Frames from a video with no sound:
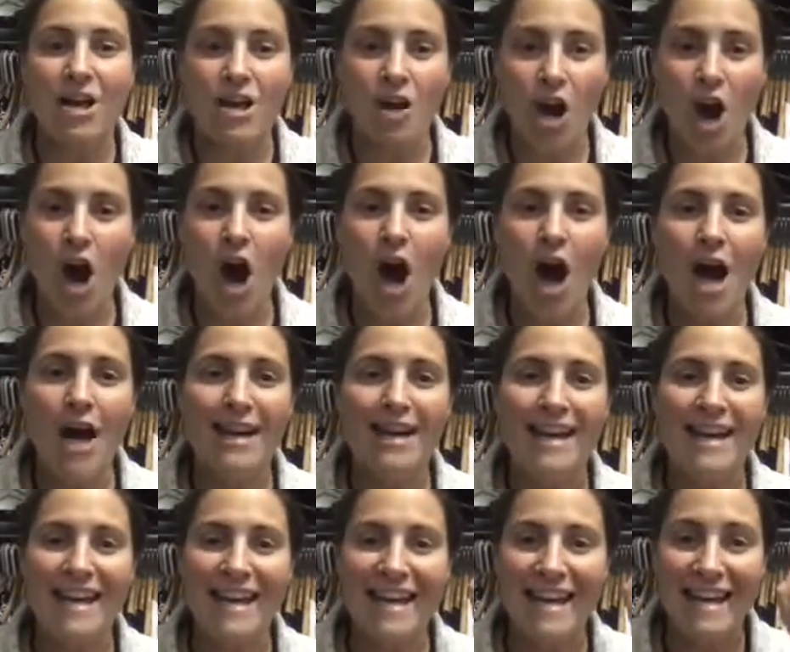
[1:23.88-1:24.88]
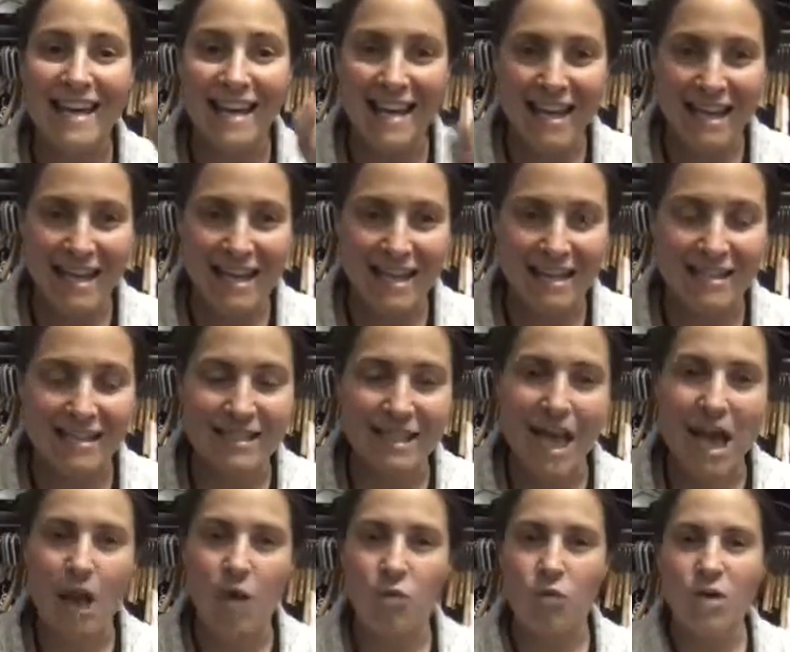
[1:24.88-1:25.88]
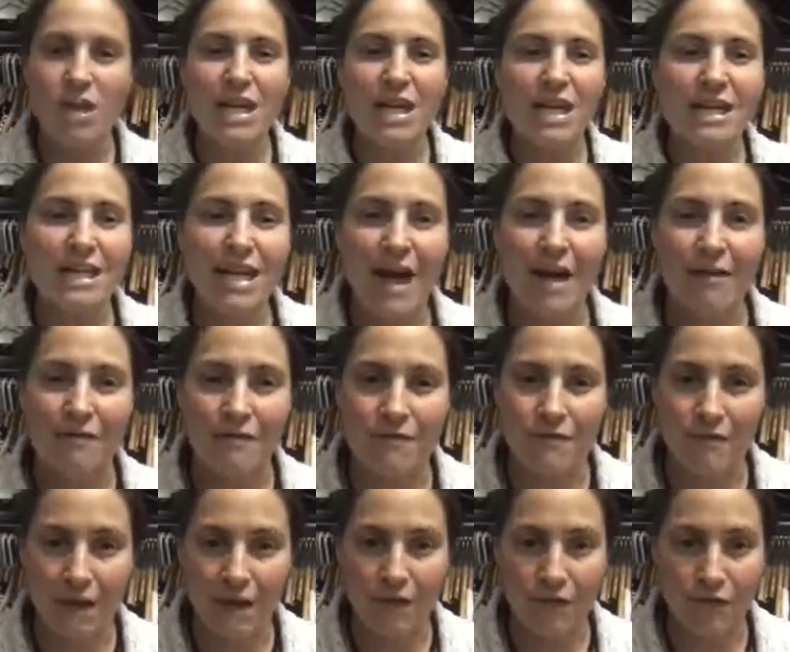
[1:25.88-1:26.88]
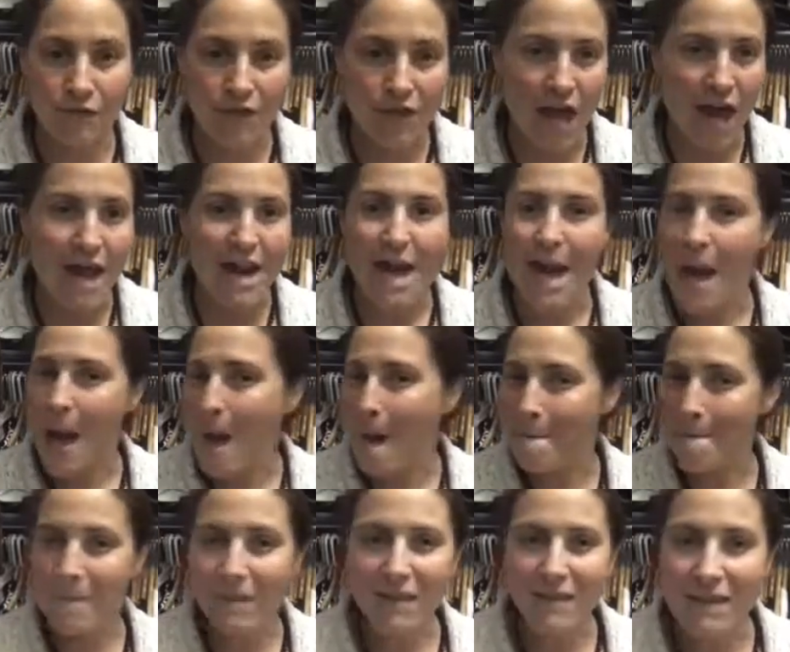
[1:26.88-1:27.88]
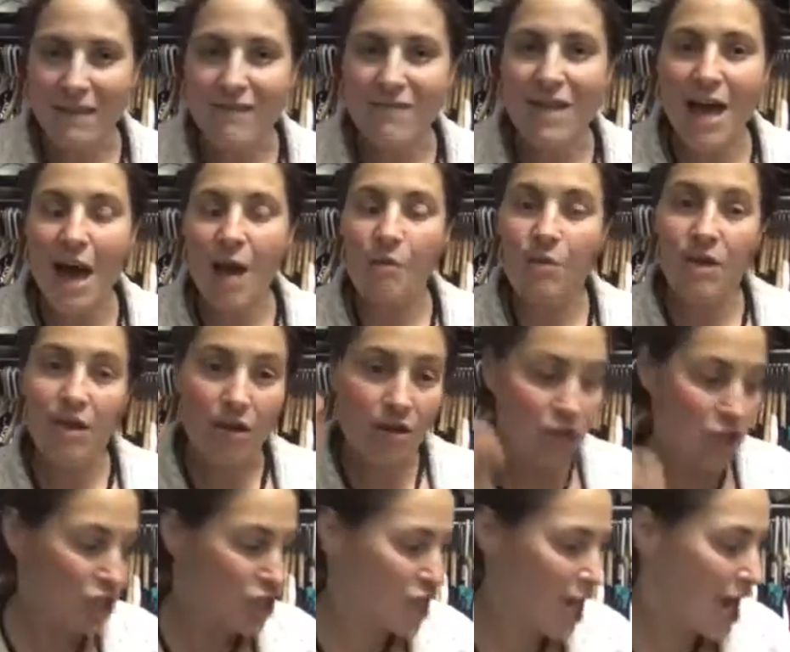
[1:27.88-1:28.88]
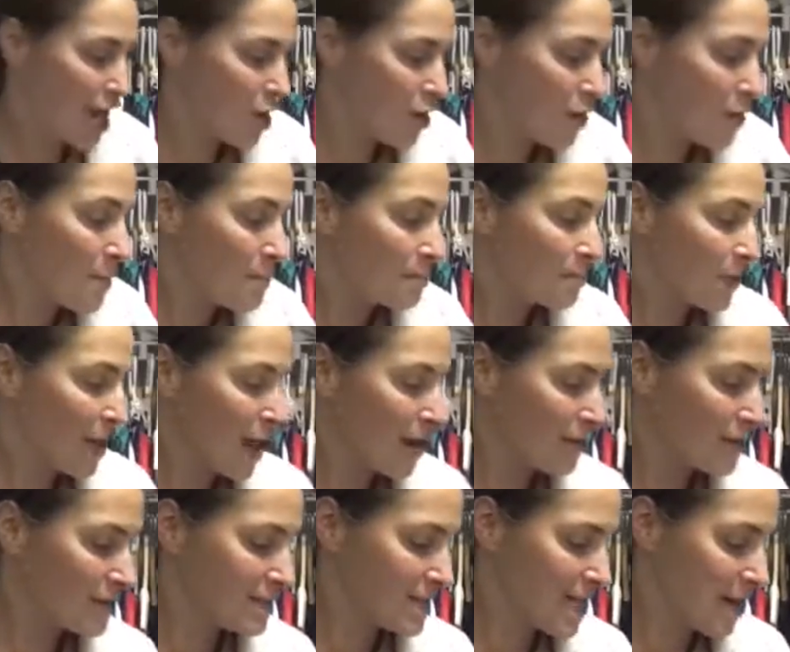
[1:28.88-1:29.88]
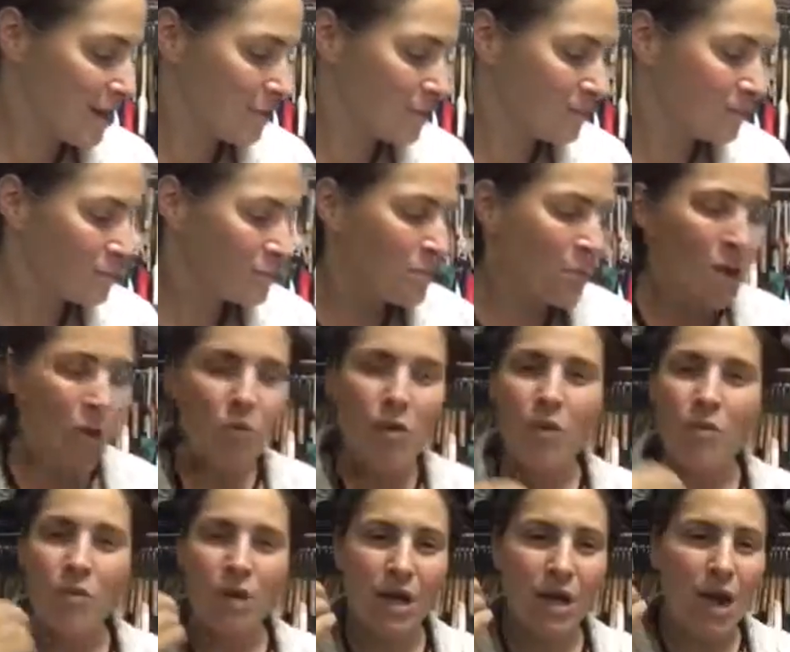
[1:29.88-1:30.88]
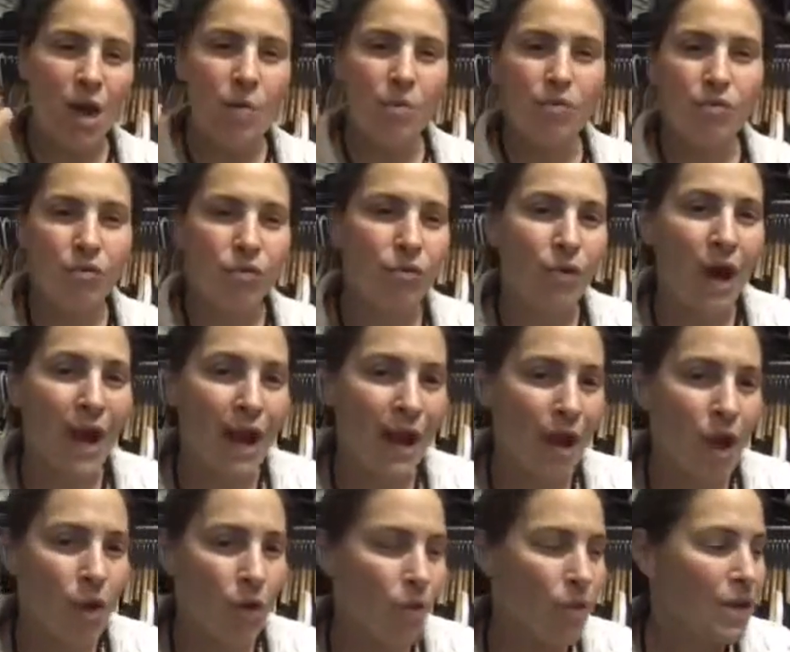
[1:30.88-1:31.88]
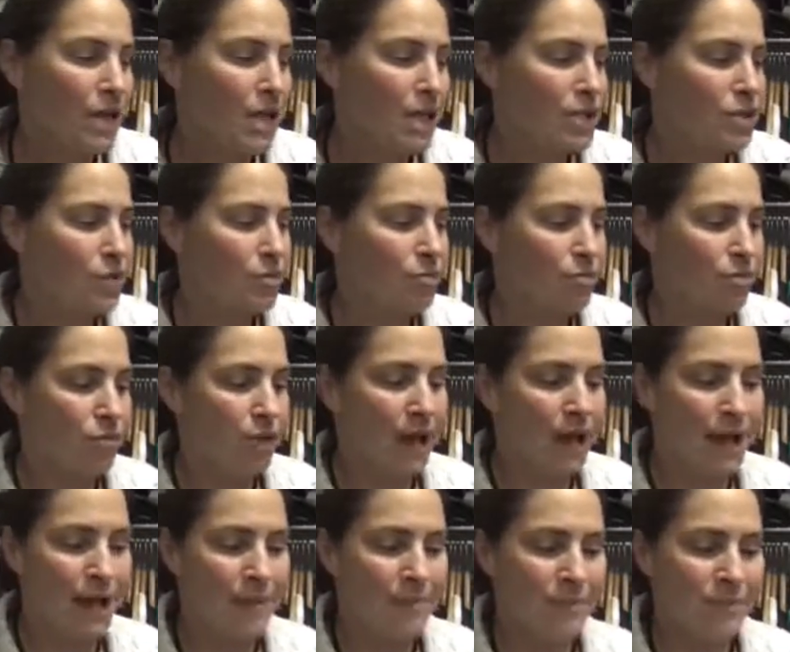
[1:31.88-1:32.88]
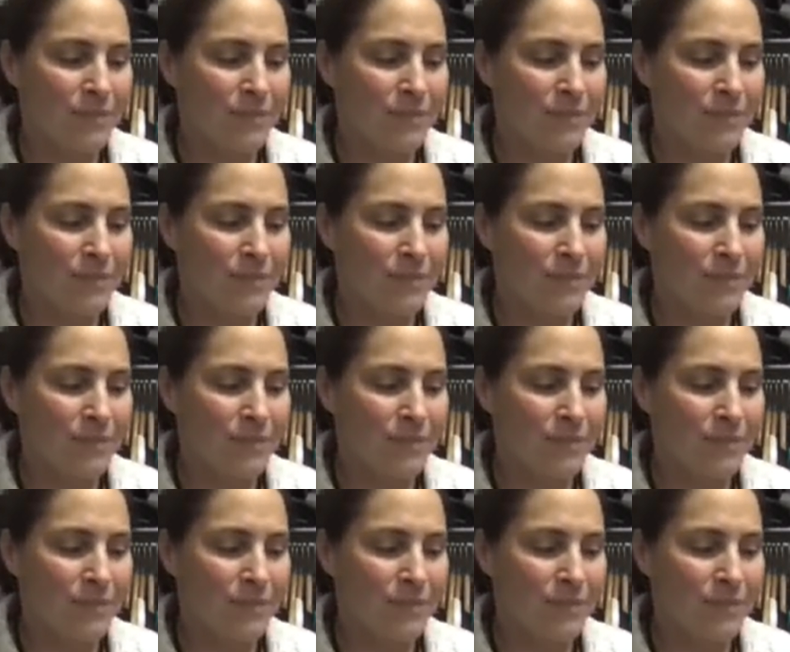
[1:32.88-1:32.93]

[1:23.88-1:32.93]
God is, and we need to have faith for that and believe that without a shadow of a doubt. When we pray, we need to pray